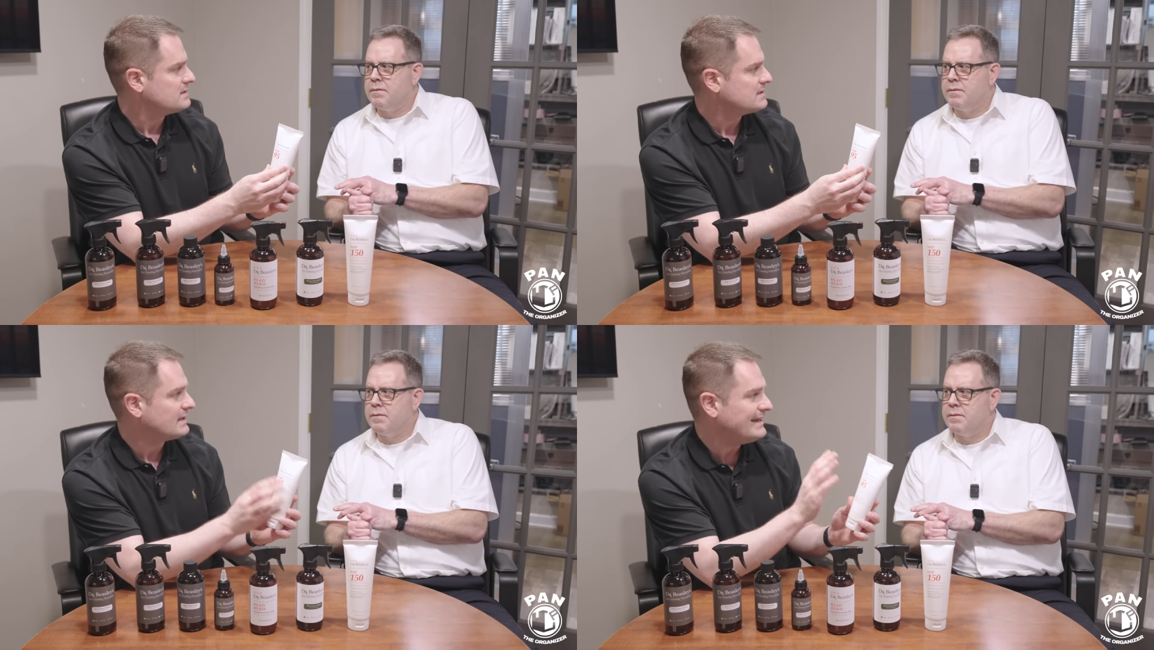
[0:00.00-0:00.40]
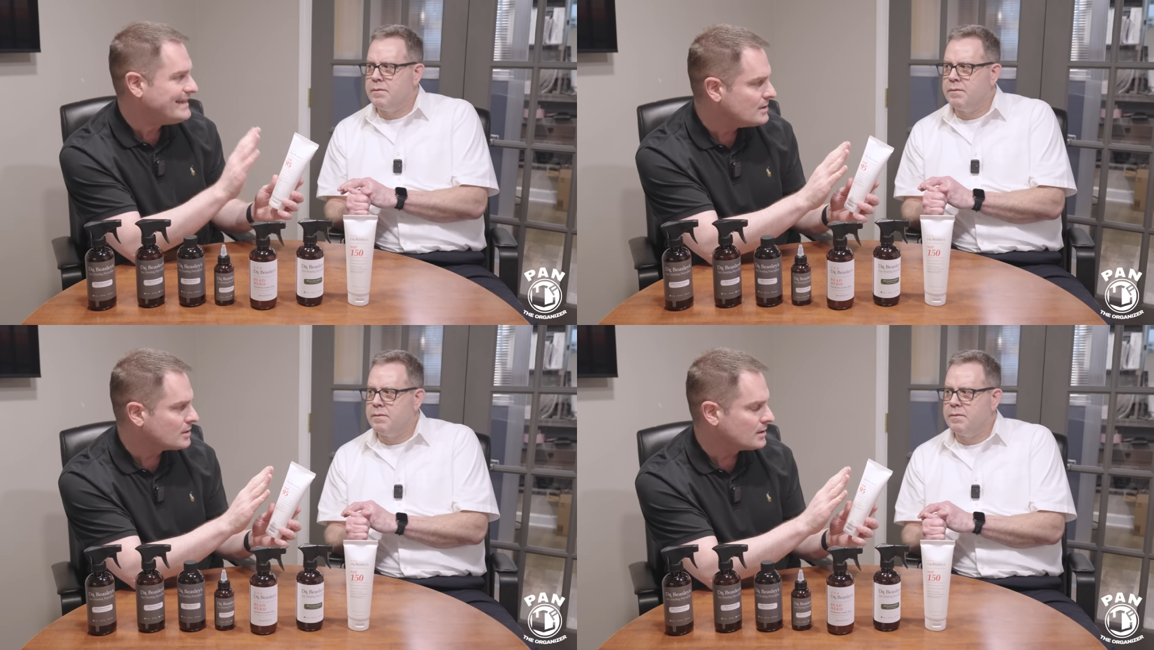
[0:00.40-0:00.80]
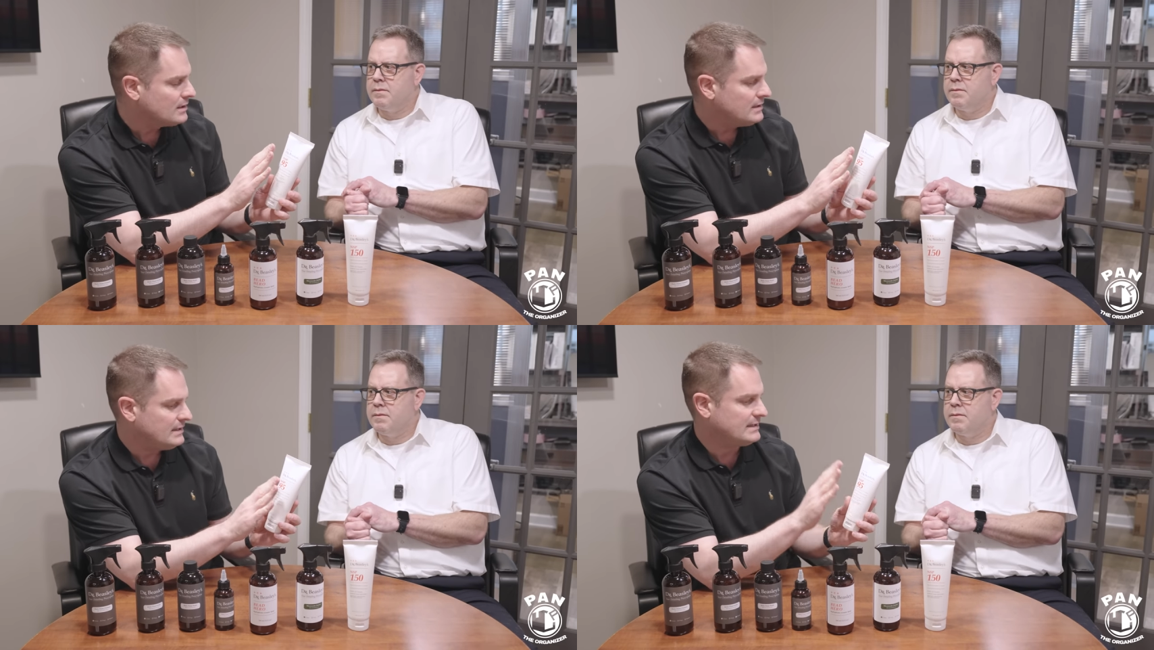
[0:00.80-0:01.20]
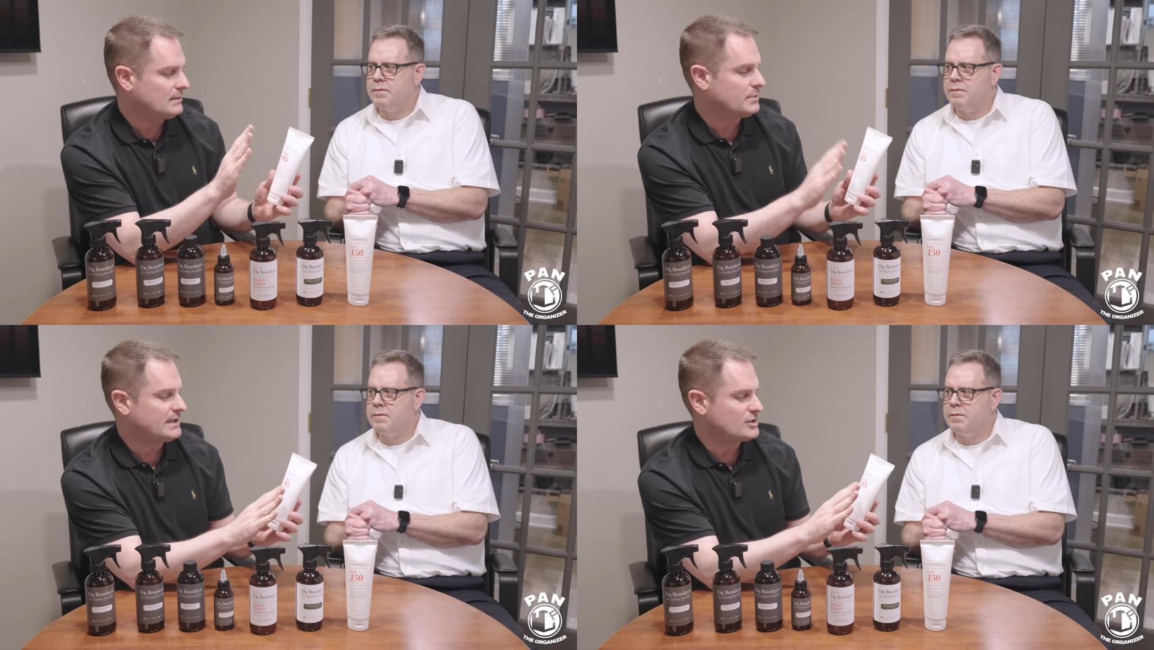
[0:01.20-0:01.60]
Speaker 1: this? And I hear it
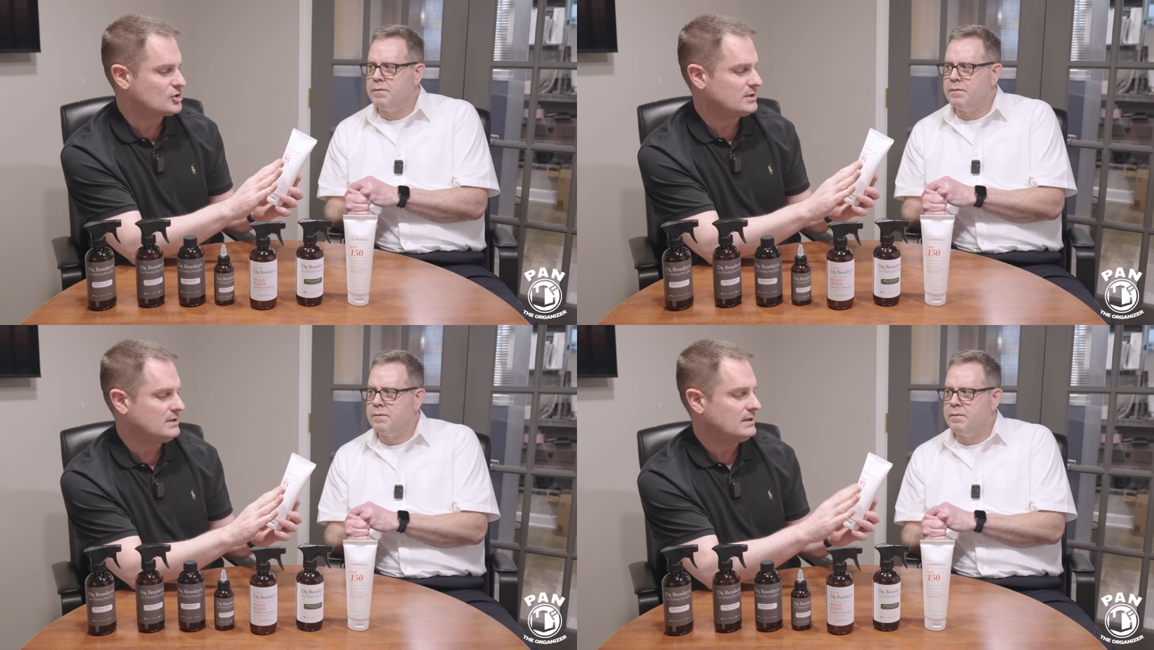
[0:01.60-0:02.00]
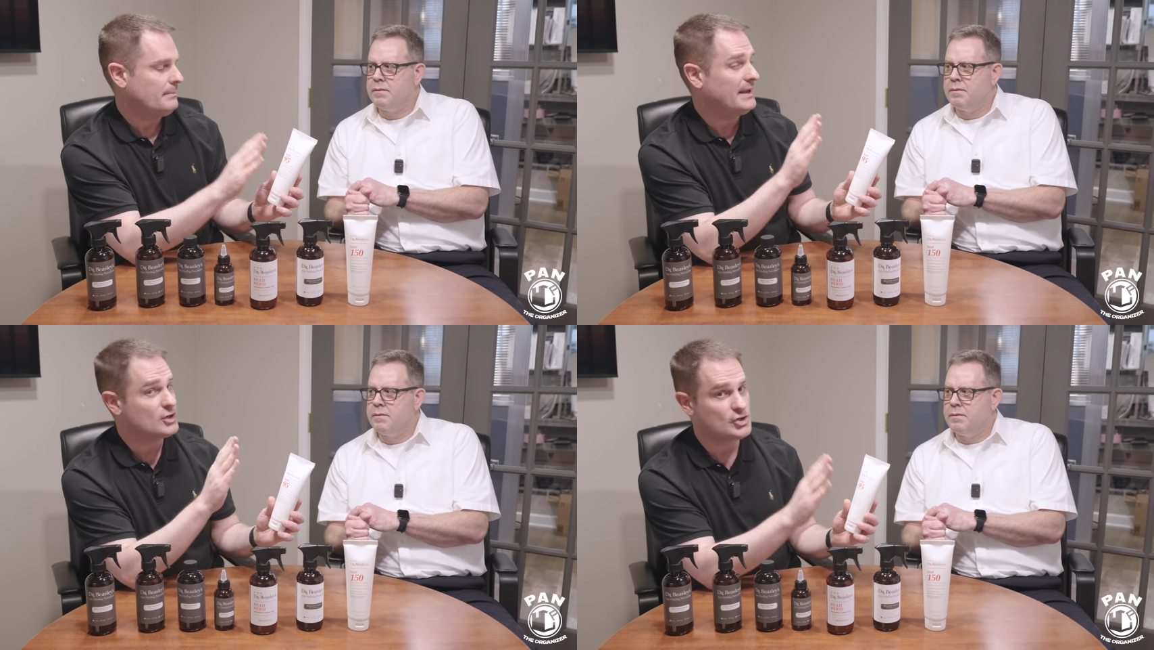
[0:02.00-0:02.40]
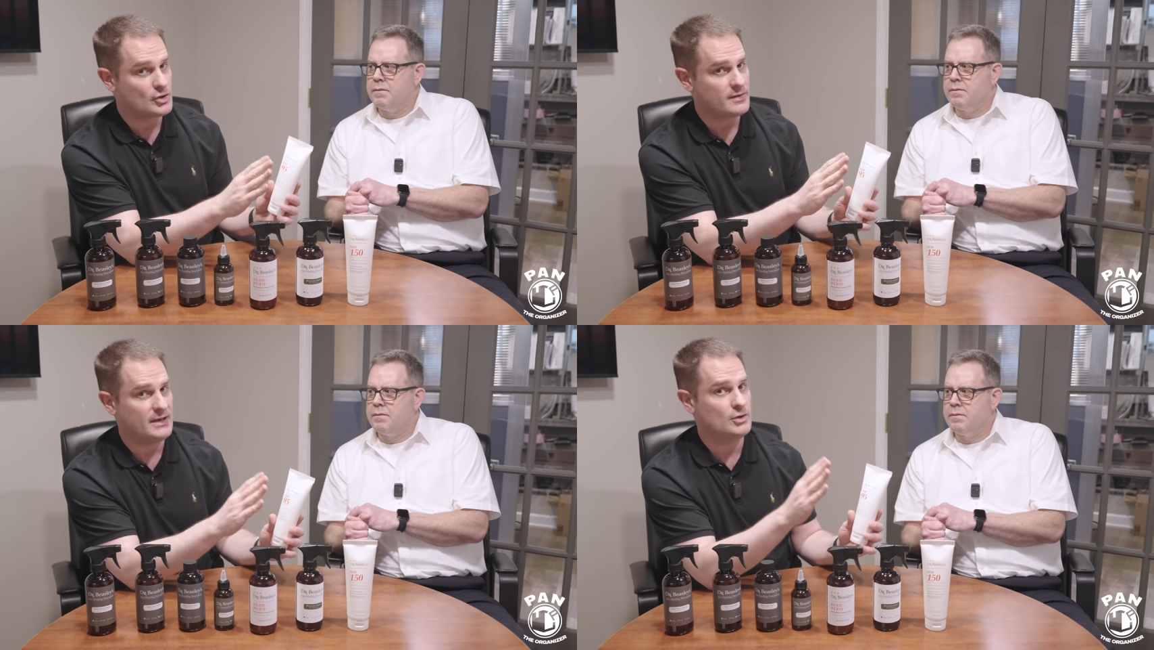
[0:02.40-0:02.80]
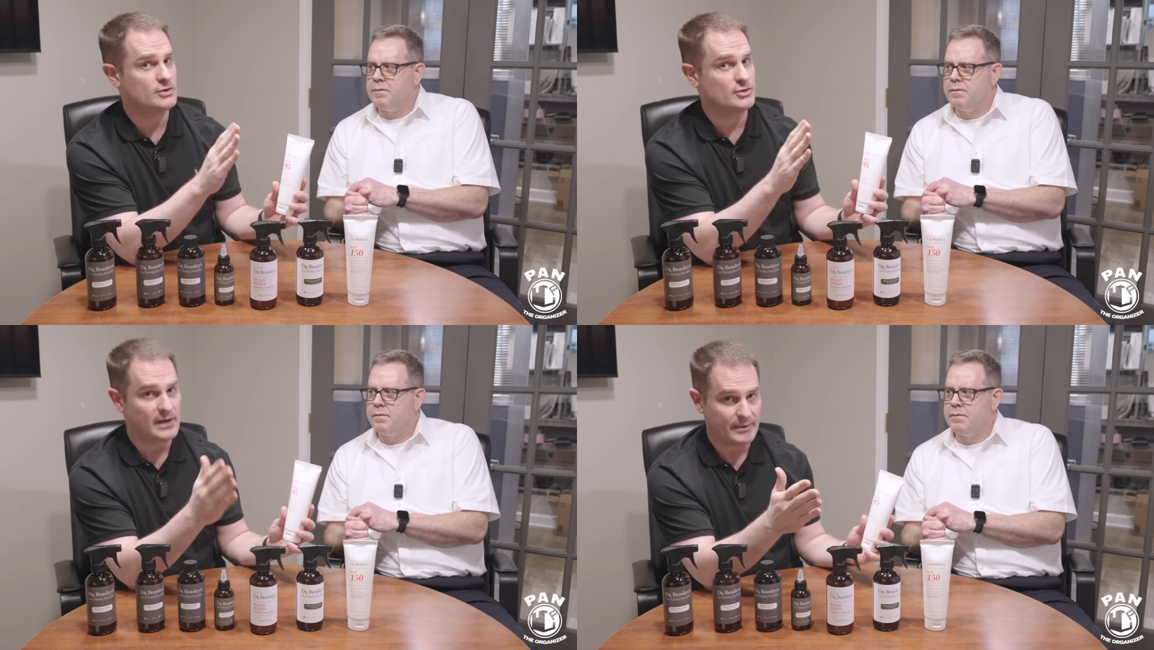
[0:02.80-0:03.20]
can potentially make sure that your
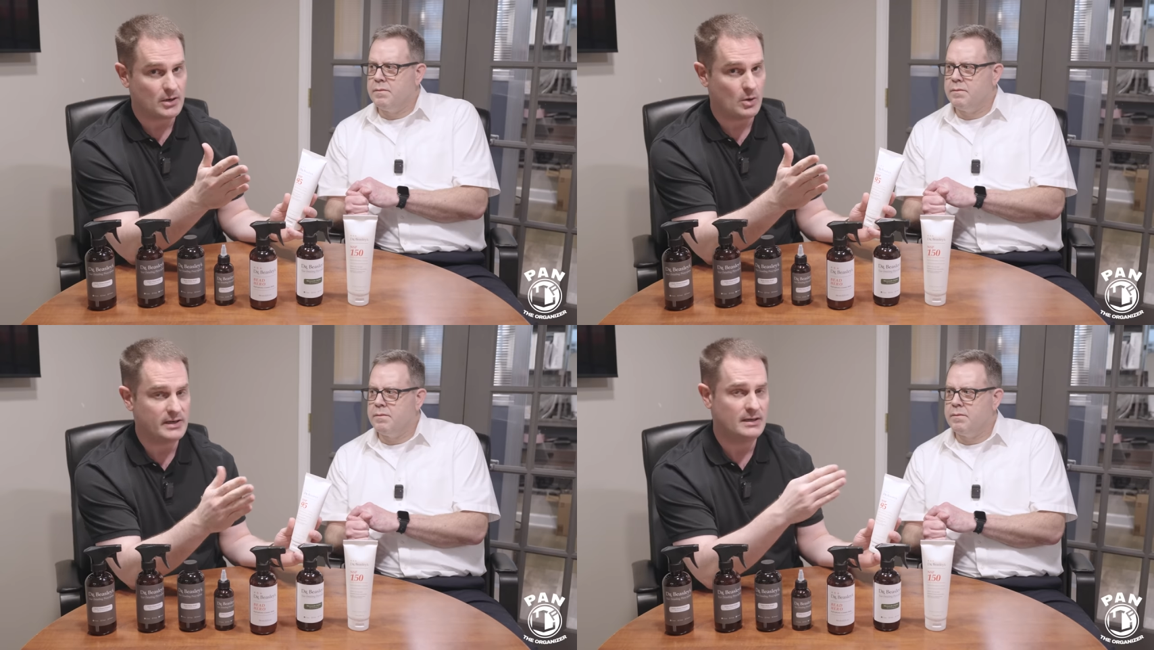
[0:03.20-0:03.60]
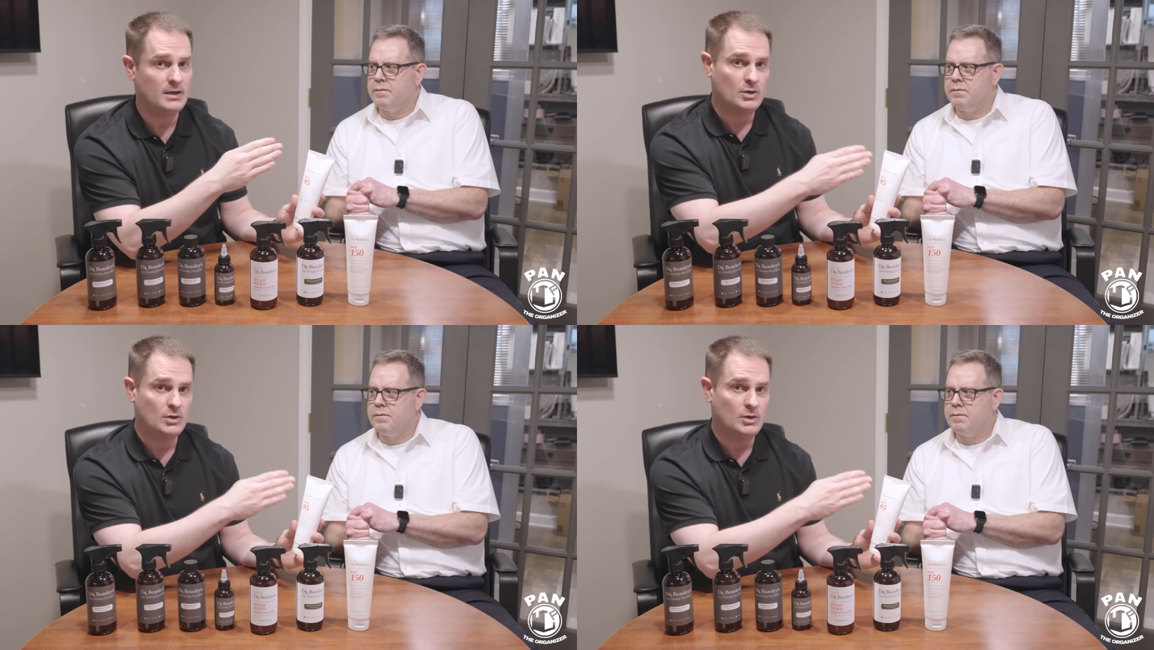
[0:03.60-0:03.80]
ceramic coating